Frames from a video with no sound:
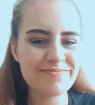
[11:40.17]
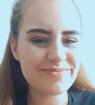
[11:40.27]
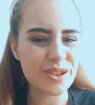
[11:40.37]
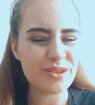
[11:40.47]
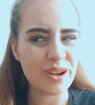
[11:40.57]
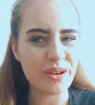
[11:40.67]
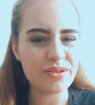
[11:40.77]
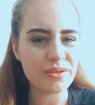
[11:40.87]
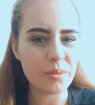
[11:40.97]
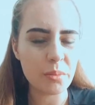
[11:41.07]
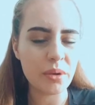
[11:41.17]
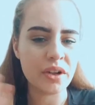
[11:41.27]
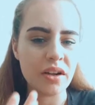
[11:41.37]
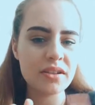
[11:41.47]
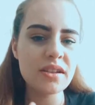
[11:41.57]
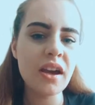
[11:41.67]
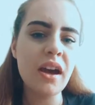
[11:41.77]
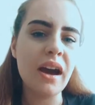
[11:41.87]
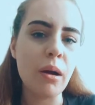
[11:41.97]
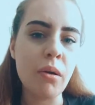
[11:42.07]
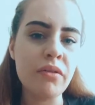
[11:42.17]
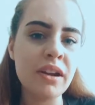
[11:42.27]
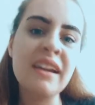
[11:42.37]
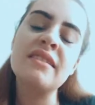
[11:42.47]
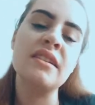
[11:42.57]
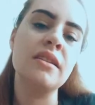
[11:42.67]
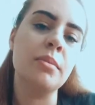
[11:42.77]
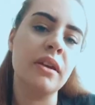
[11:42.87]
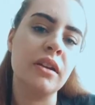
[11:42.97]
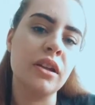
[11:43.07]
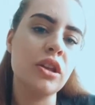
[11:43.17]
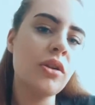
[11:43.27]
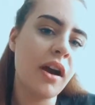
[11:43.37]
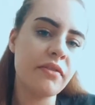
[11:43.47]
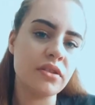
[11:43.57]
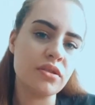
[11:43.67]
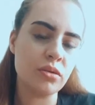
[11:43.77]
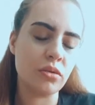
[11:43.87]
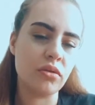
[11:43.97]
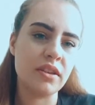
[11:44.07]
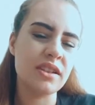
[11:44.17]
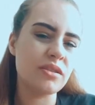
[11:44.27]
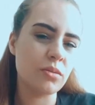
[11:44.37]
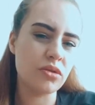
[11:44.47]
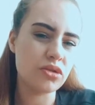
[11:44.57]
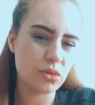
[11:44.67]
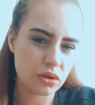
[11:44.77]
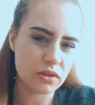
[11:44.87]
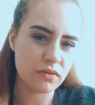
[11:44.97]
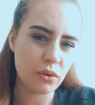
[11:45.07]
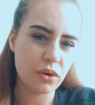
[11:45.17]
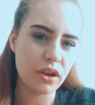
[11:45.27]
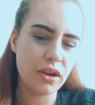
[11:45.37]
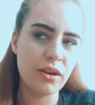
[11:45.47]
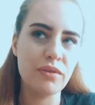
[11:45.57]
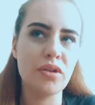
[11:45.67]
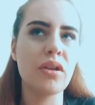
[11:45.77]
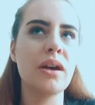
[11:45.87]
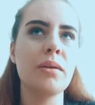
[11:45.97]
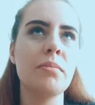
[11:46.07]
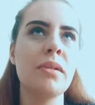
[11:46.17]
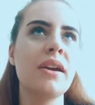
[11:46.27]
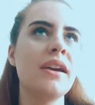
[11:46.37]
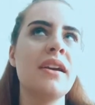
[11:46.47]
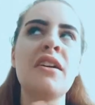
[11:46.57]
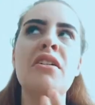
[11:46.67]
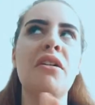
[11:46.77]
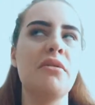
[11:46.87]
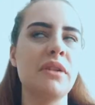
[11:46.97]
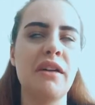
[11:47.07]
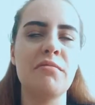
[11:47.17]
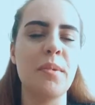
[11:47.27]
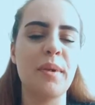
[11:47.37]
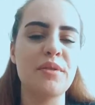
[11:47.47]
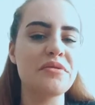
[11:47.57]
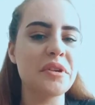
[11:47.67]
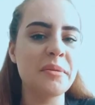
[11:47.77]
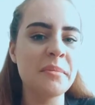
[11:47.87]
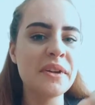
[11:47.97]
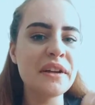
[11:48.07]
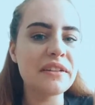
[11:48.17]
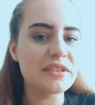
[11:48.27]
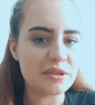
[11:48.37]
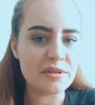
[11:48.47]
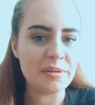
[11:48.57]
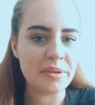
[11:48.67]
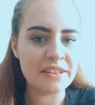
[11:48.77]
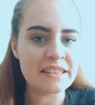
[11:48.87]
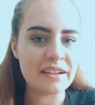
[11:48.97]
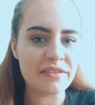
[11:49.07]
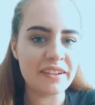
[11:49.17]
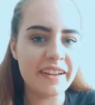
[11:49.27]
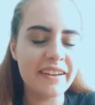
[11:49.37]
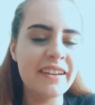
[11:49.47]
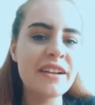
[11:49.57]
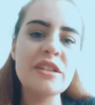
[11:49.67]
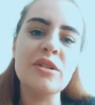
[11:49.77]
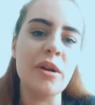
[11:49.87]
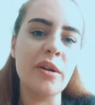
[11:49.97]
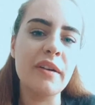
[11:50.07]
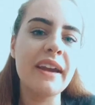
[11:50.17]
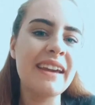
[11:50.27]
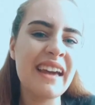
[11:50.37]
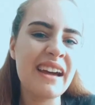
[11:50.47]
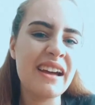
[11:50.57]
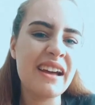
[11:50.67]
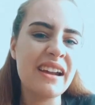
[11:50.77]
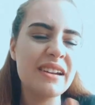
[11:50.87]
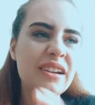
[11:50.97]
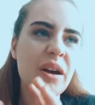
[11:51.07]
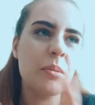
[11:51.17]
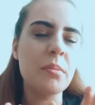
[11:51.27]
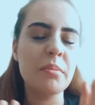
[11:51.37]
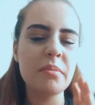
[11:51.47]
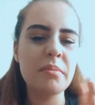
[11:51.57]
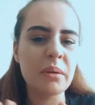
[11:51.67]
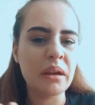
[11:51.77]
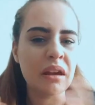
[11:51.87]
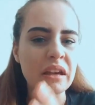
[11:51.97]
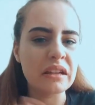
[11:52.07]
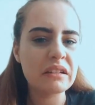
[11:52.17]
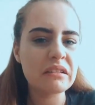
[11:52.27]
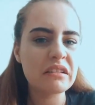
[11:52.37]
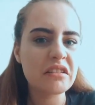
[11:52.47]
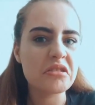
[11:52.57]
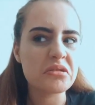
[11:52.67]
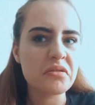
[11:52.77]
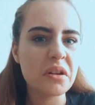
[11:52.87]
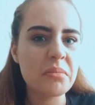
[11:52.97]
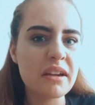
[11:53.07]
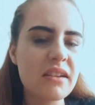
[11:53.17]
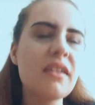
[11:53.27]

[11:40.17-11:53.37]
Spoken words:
use a lot of different products. However, like I said at the beginning, you have to store this. No one stores it for you. If you're like me, I only have my bedroom to store my stuff in, so it can come a bit claustrophobic,